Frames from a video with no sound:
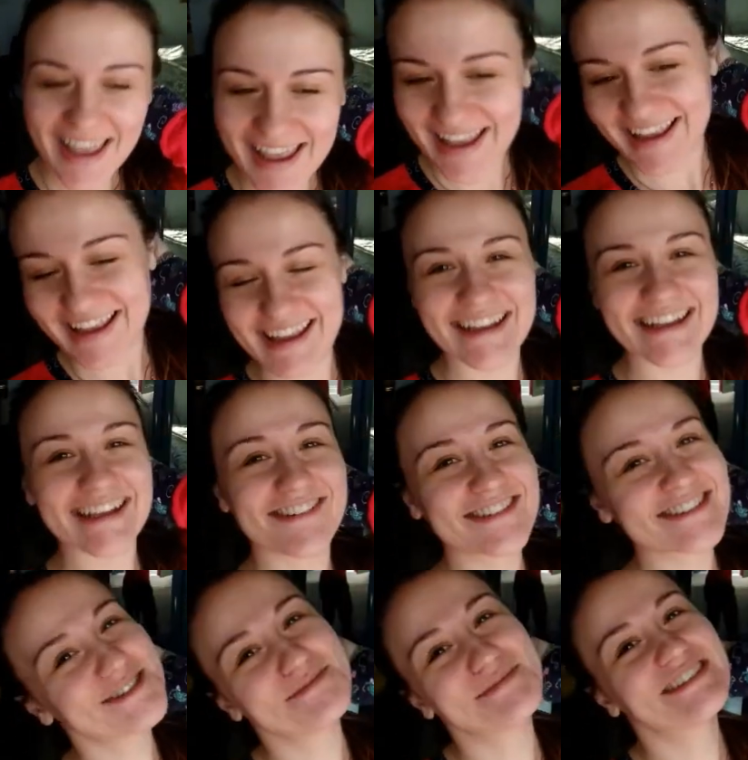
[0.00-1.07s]
Okay,
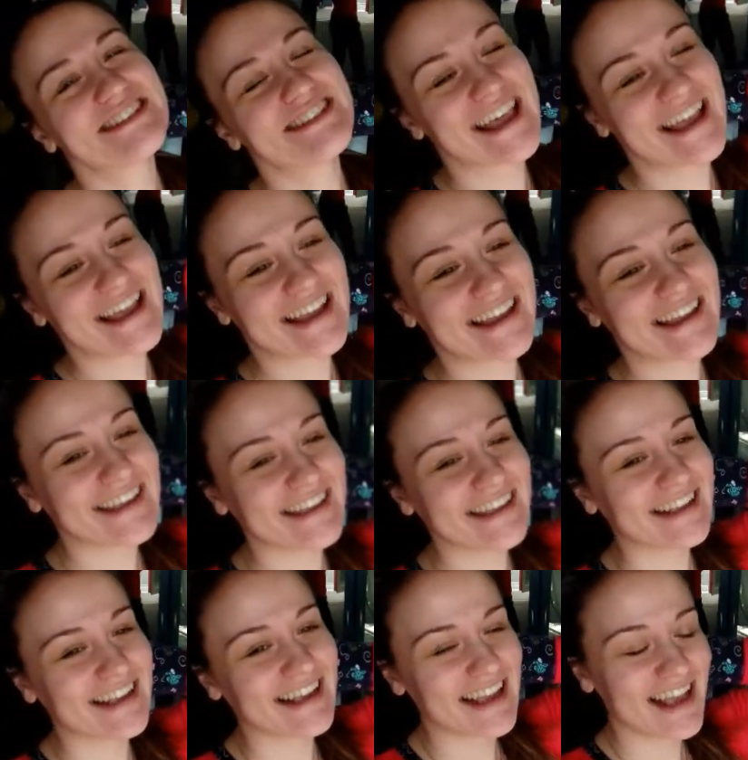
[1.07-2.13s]
Christmas Day!